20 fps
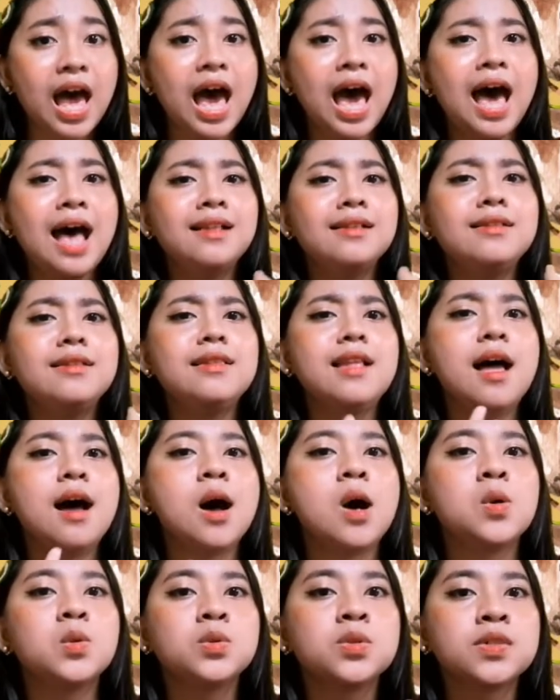
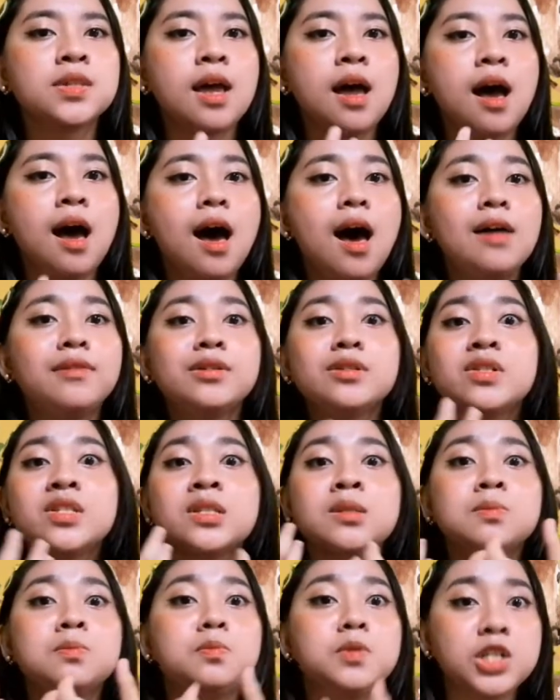allows other
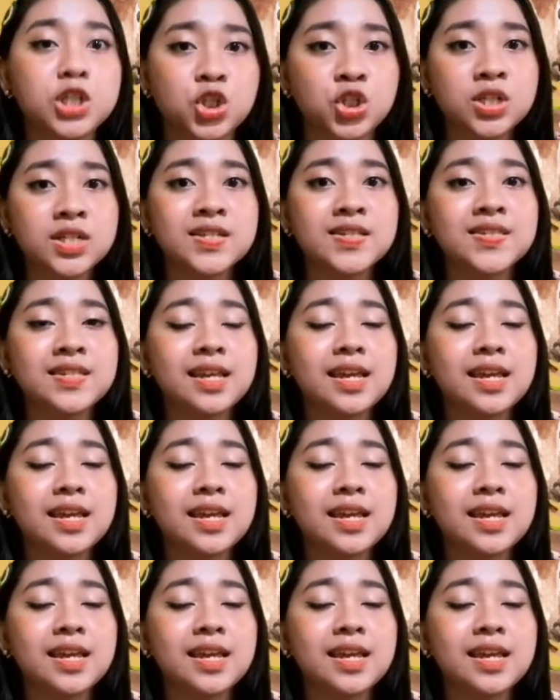species